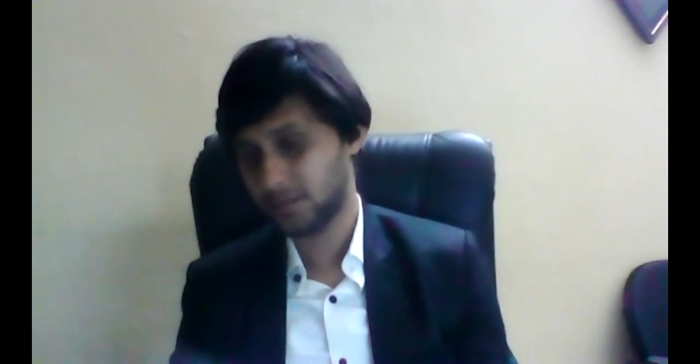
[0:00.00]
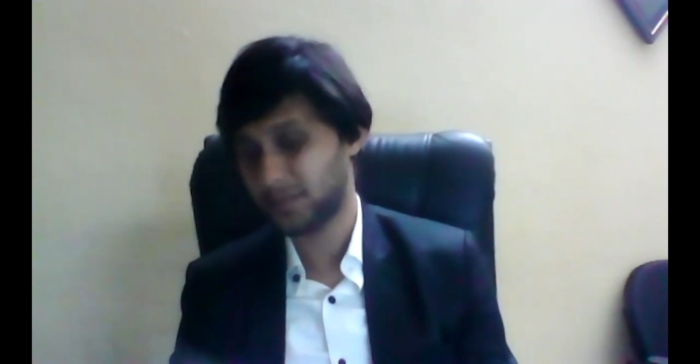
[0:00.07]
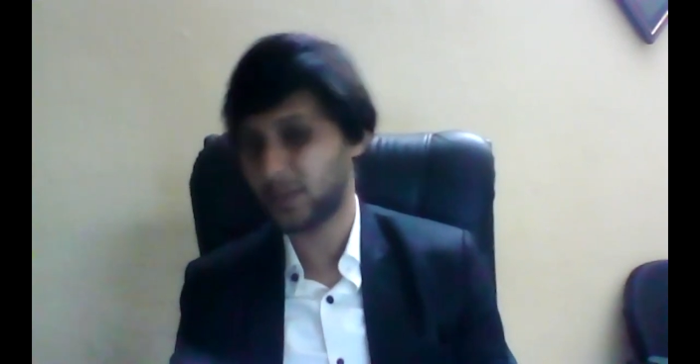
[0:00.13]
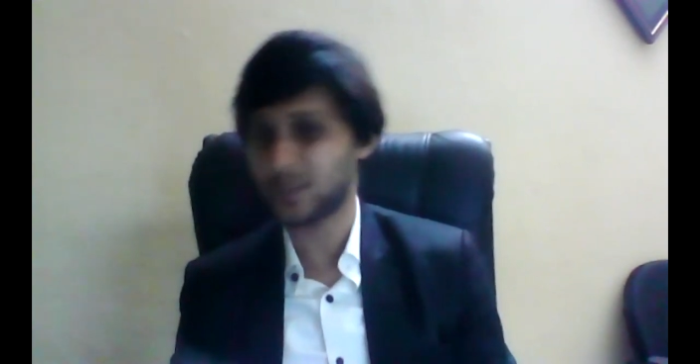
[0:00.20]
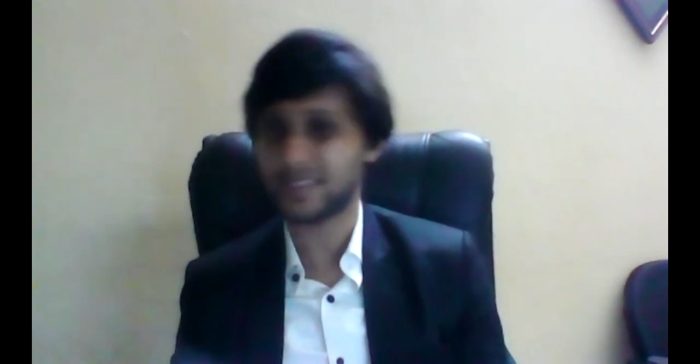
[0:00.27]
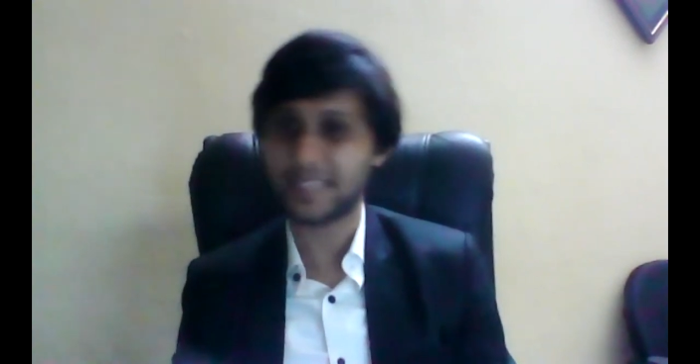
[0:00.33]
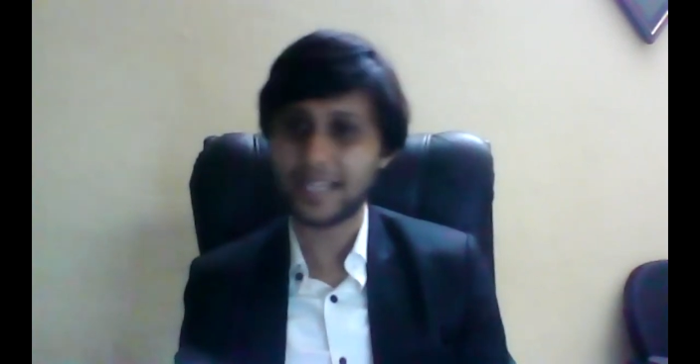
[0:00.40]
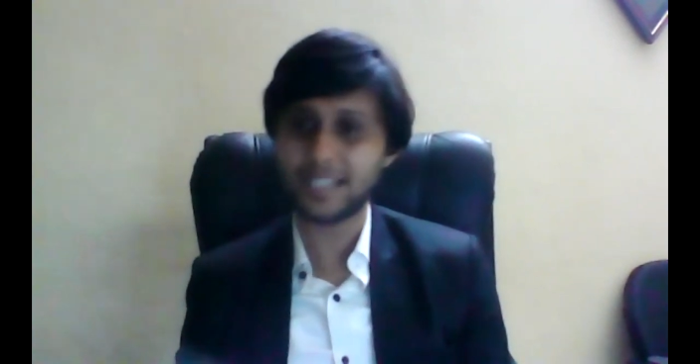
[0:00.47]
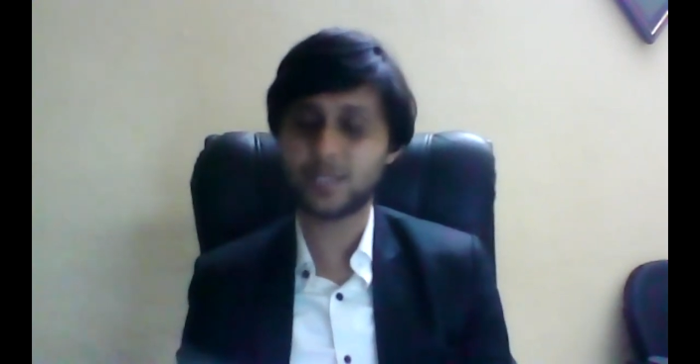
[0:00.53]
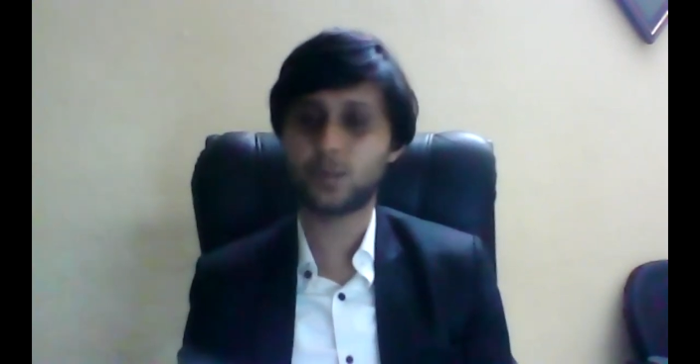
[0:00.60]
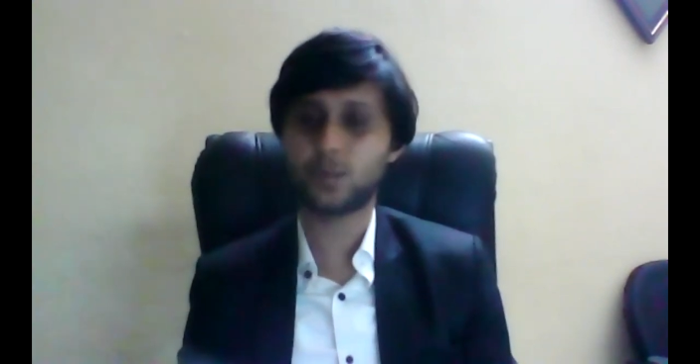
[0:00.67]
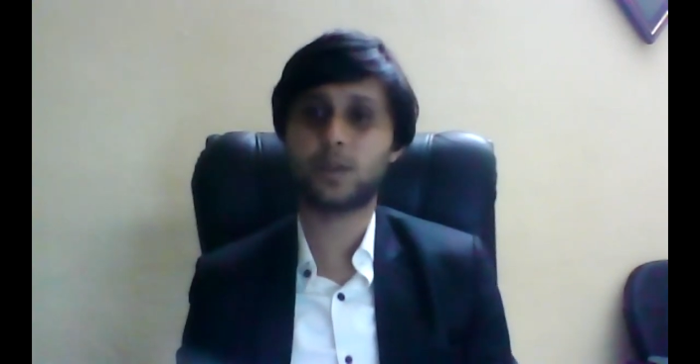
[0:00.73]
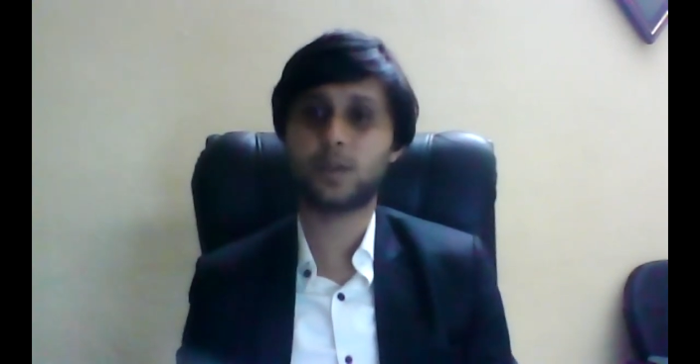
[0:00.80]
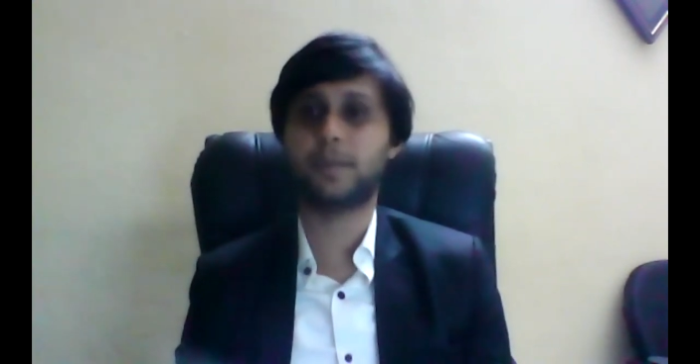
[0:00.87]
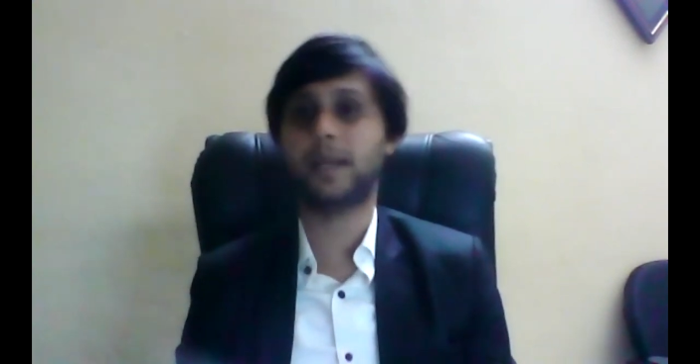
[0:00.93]
Because that's
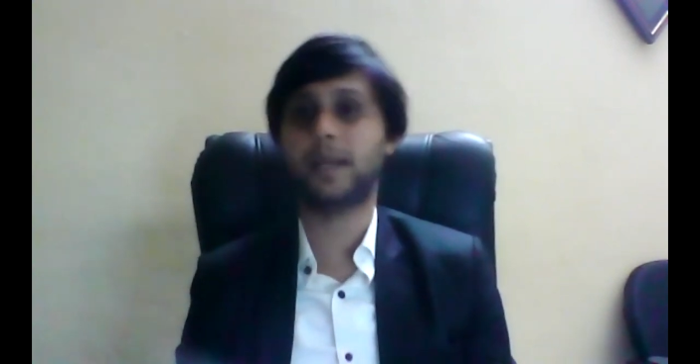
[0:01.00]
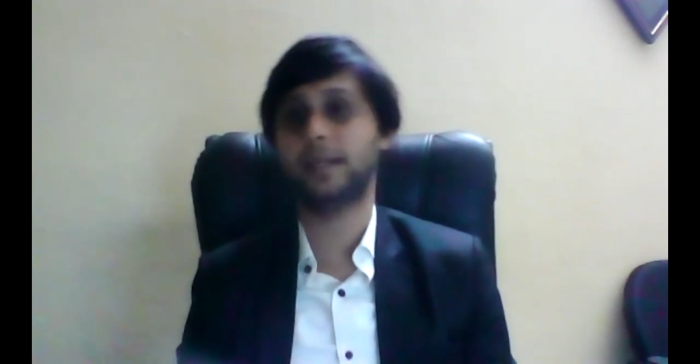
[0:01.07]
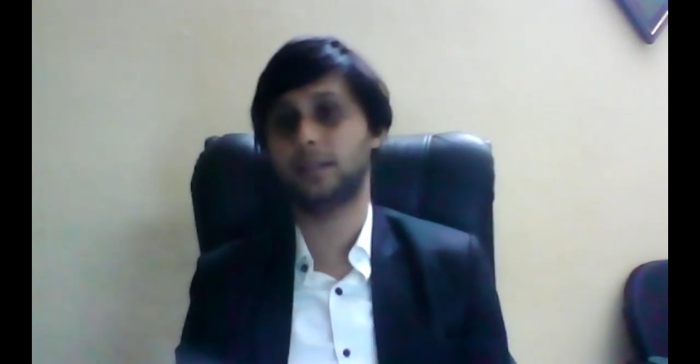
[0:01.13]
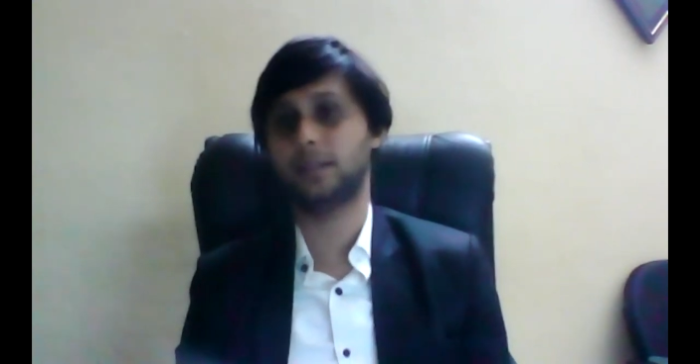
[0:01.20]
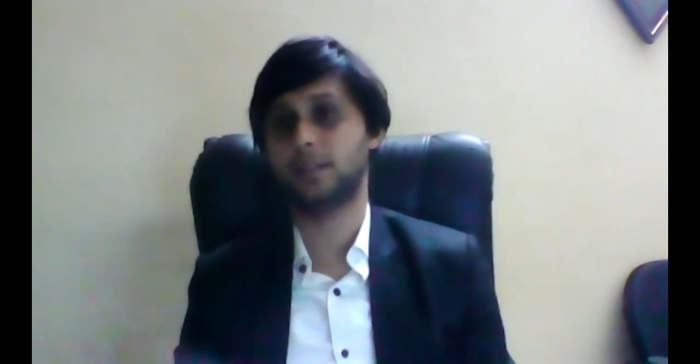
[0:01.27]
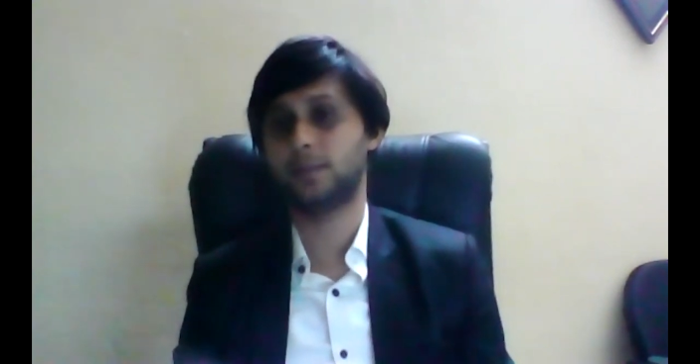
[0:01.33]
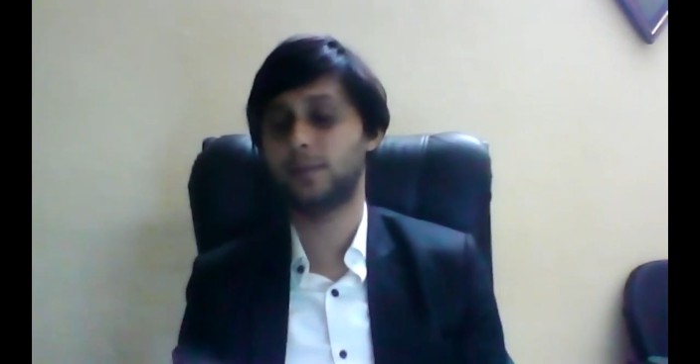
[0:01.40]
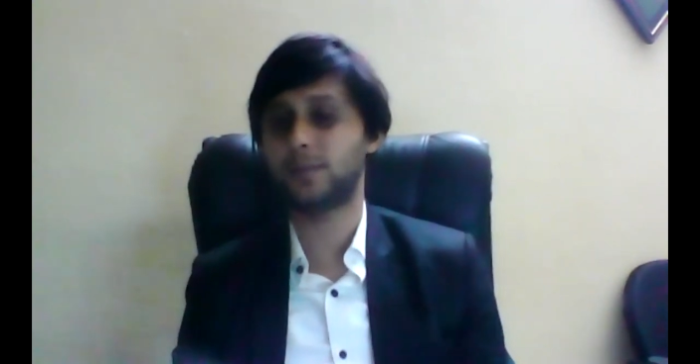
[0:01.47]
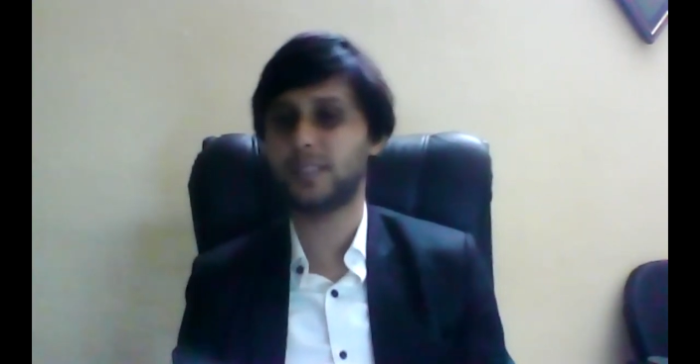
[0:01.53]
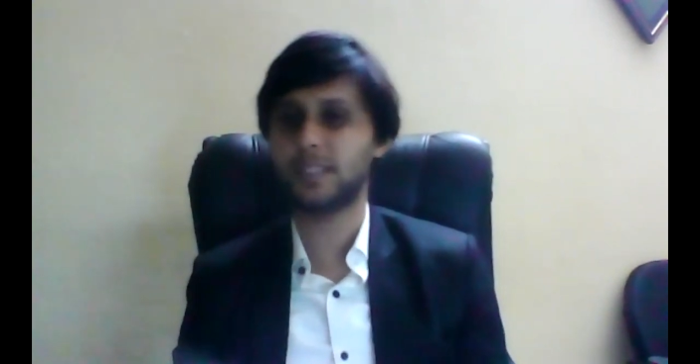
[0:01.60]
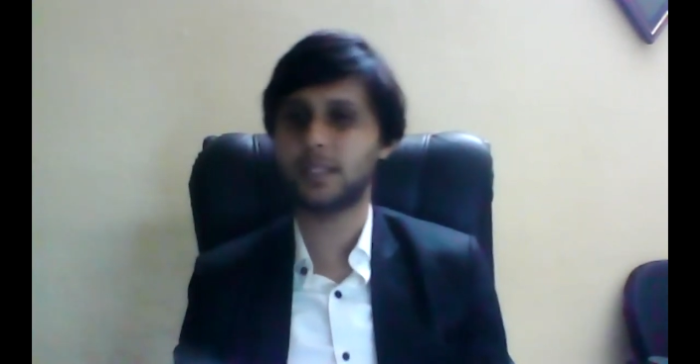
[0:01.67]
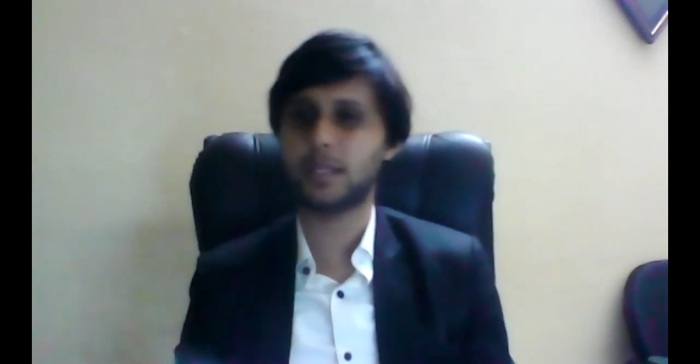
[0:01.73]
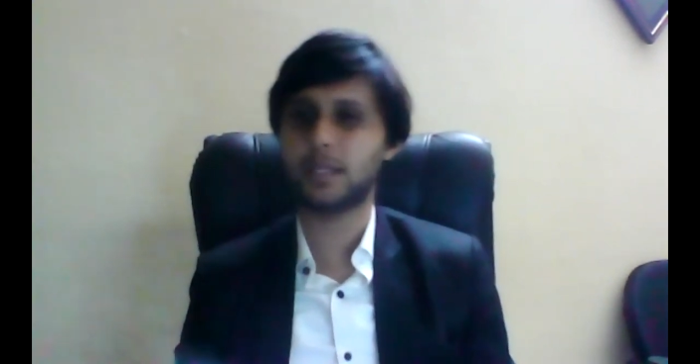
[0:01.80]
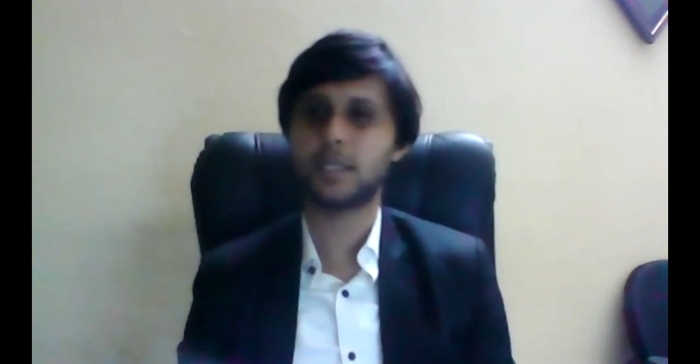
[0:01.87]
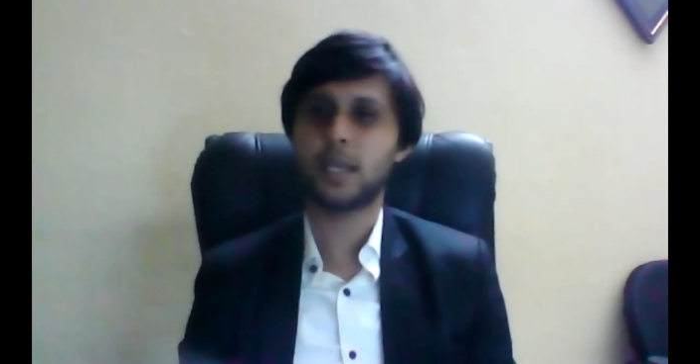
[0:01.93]
what matters,
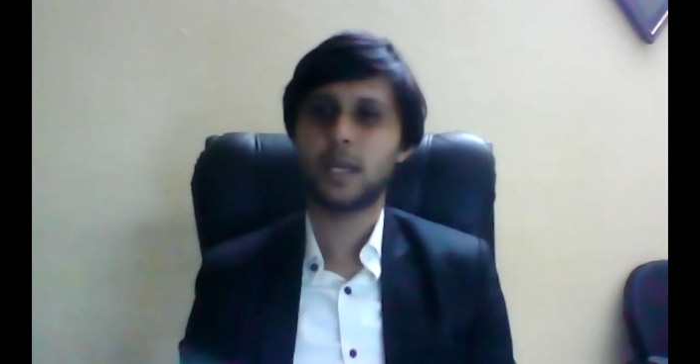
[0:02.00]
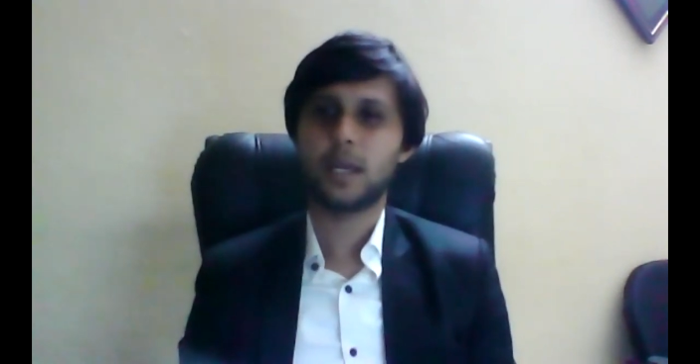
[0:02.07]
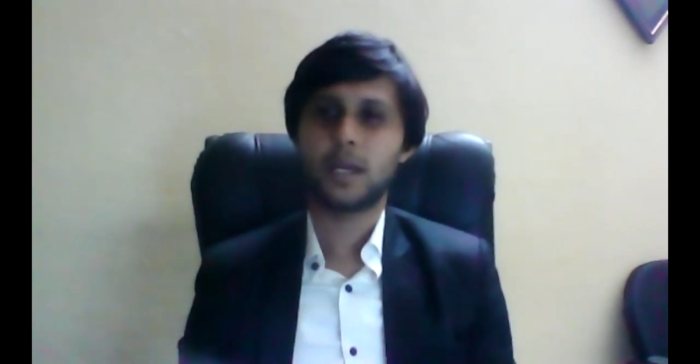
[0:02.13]
15 hours.